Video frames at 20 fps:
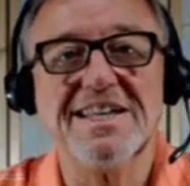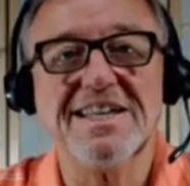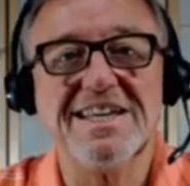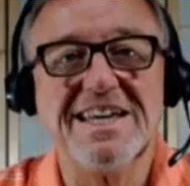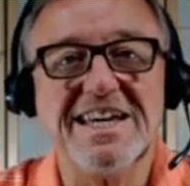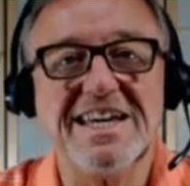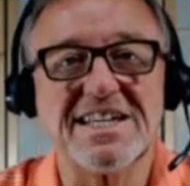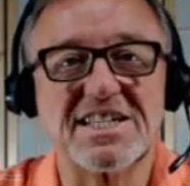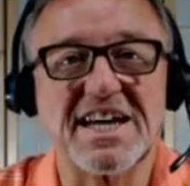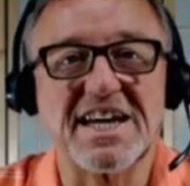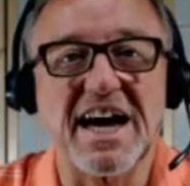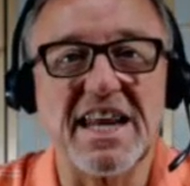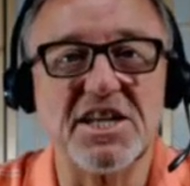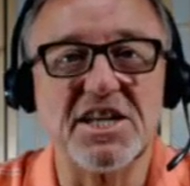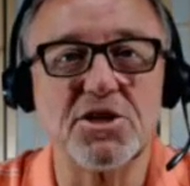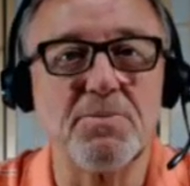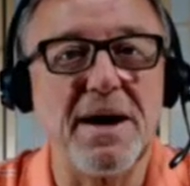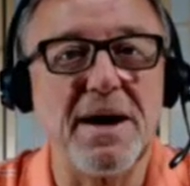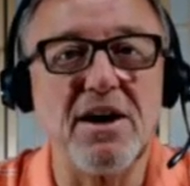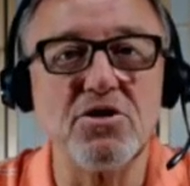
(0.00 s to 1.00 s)

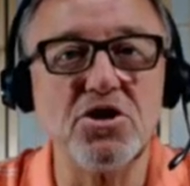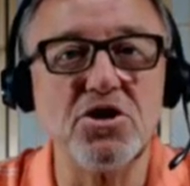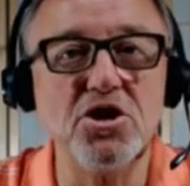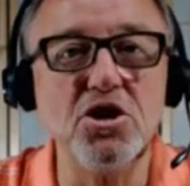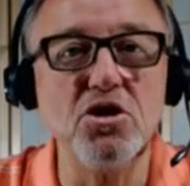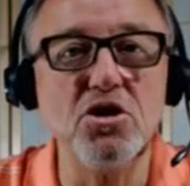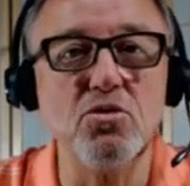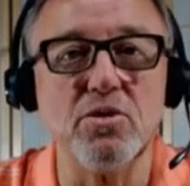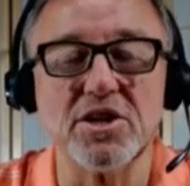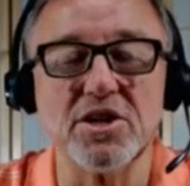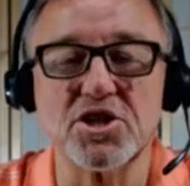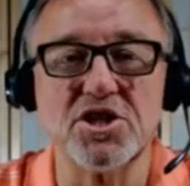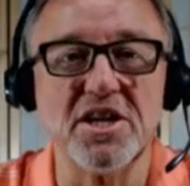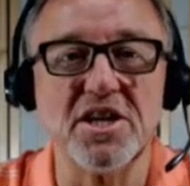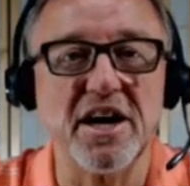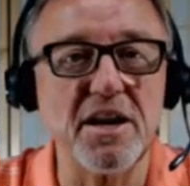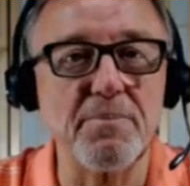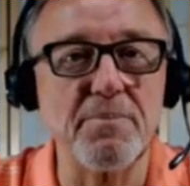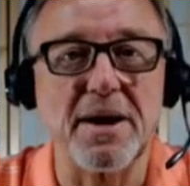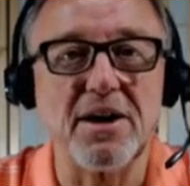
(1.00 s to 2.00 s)
it's about you. It's
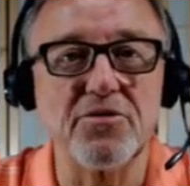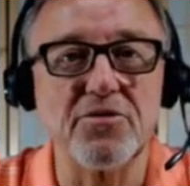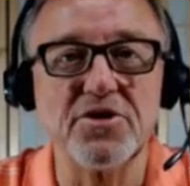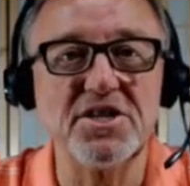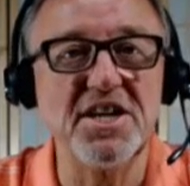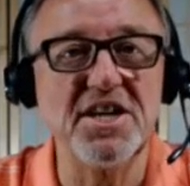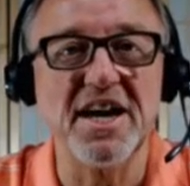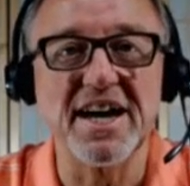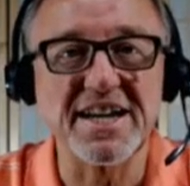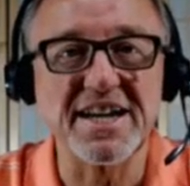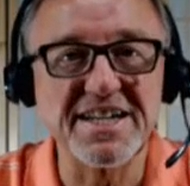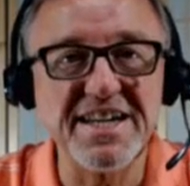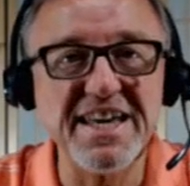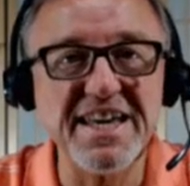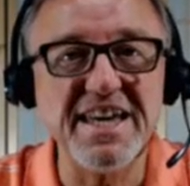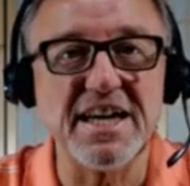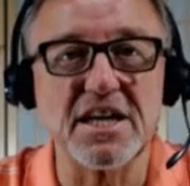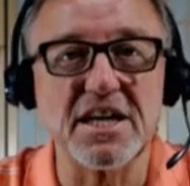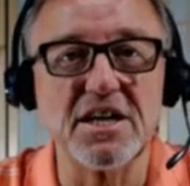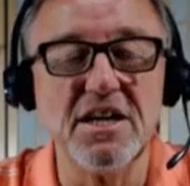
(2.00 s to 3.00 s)
not about the
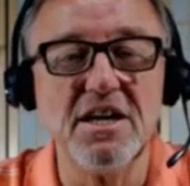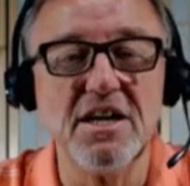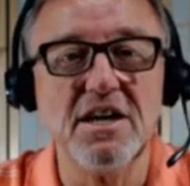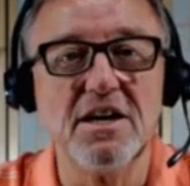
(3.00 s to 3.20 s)
technique.